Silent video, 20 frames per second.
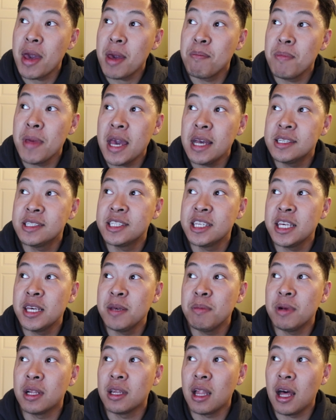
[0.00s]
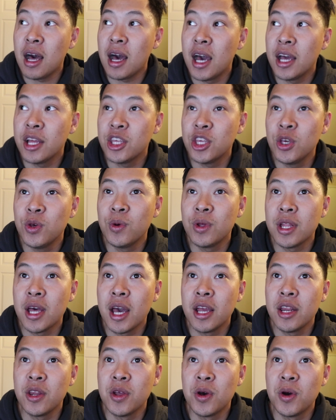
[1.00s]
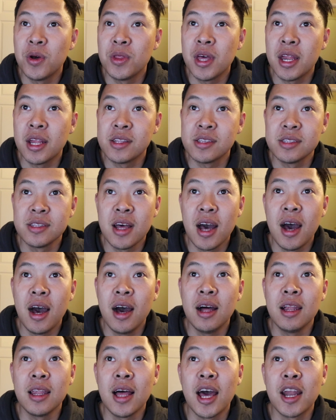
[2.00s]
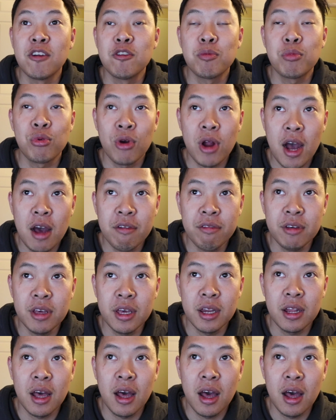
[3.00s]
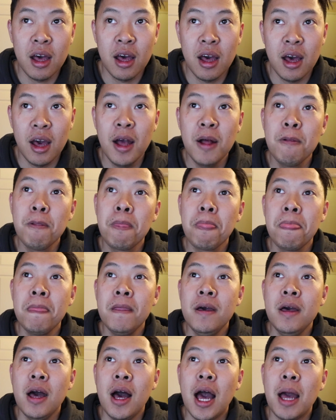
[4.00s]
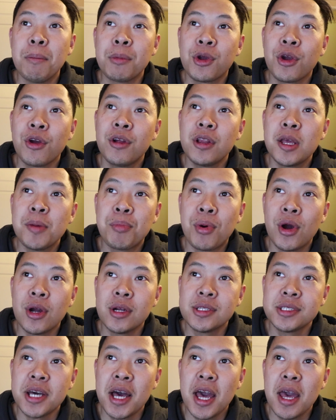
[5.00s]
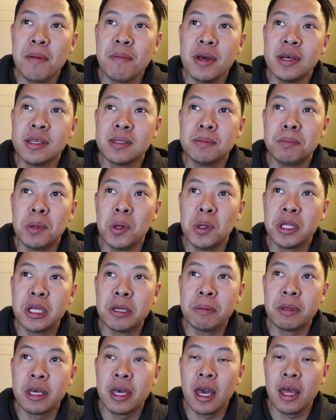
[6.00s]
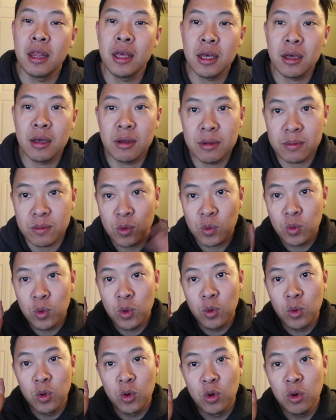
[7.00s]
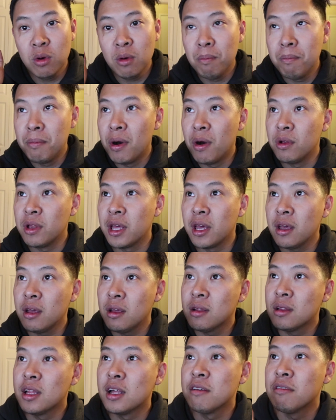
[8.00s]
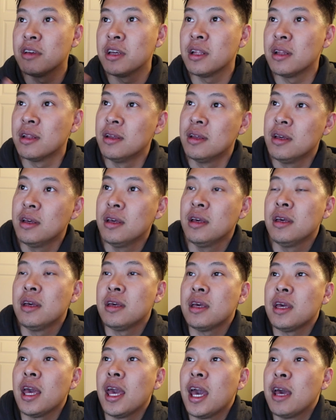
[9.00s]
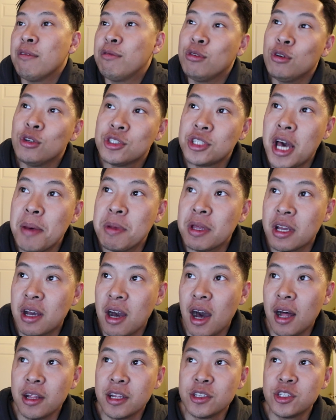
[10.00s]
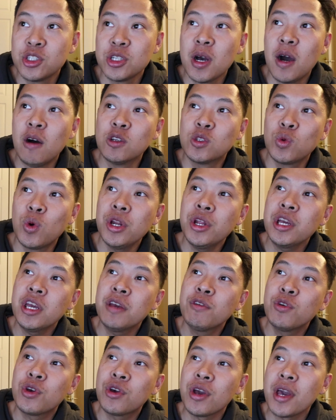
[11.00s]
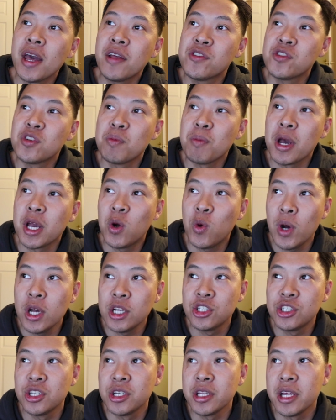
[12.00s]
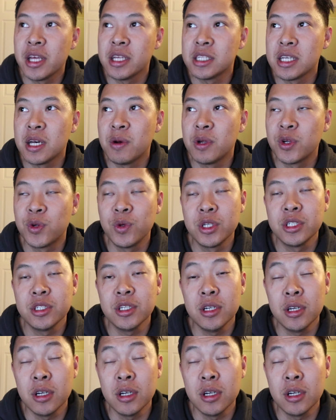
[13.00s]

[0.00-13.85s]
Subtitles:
may seem a lot, you and I know that it's not a lot of profit, haha. I'm currently part-time as a bowling mechanic, woo-woo, bowling, love it, and full-time in college. I was wondering if you could answer my question, as I would